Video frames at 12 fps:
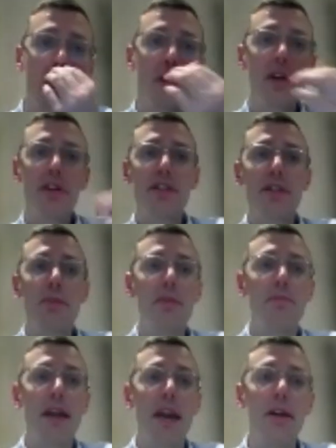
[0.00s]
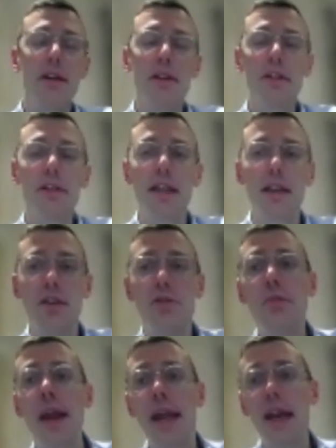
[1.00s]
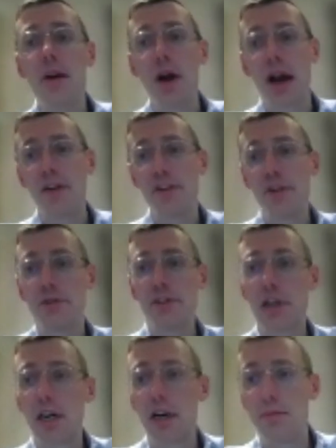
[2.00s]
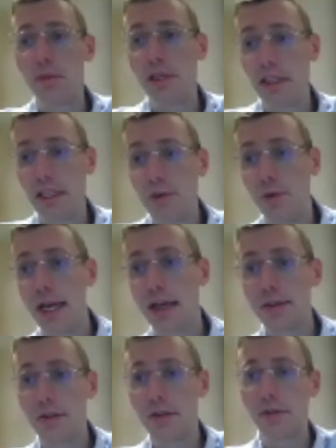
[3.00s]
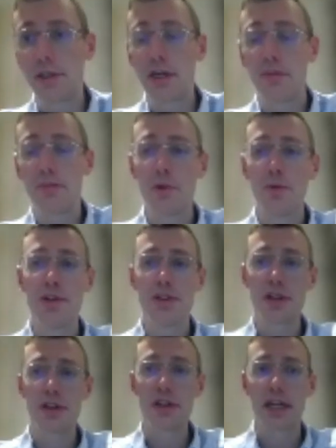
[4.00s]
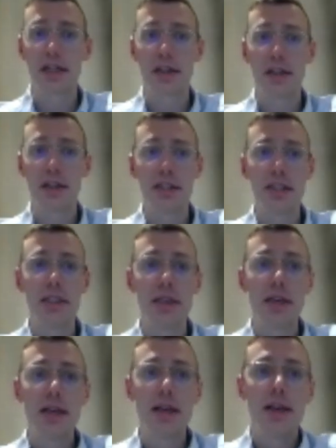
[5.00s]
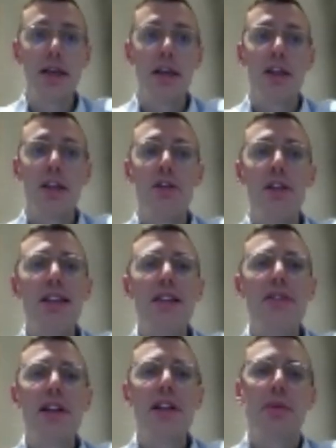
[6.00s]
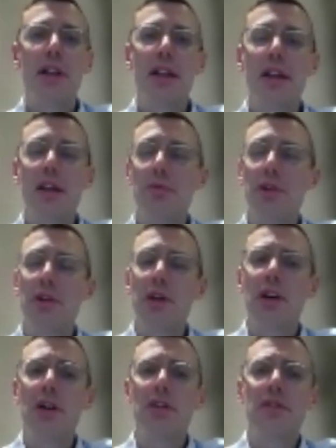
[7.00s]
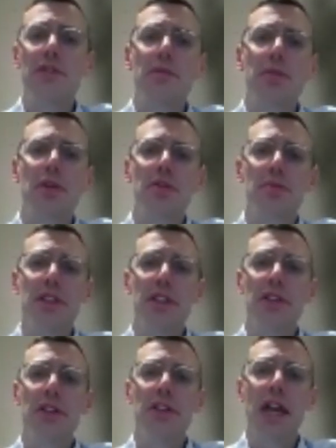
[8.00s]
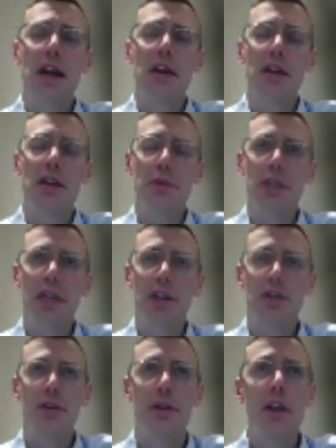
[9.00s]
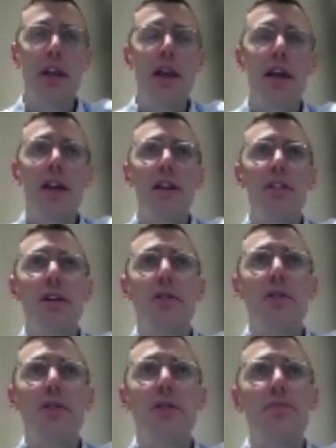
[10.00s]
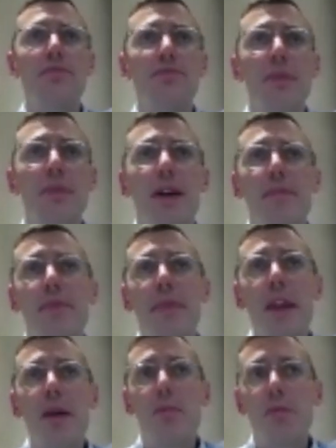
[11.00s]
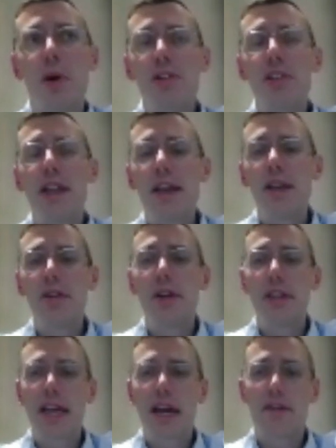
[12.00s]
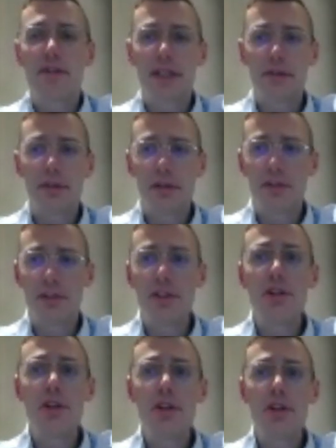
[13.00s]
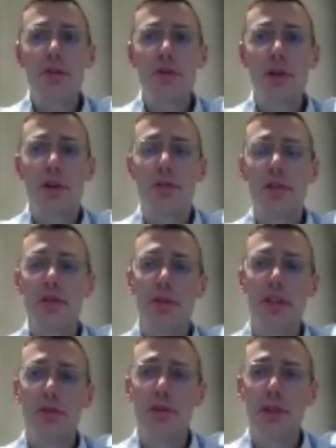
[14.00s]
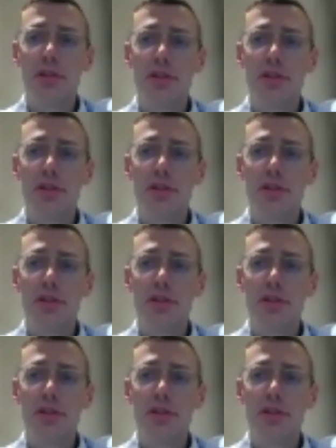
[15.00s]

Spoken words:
What are some of the barriers that you may have to overcome? At least we had to overcome when we started our IR clinic. You need to develop clear protocols for post-procedure care and communication. So most likely you're going to have several physicians who are going to be doing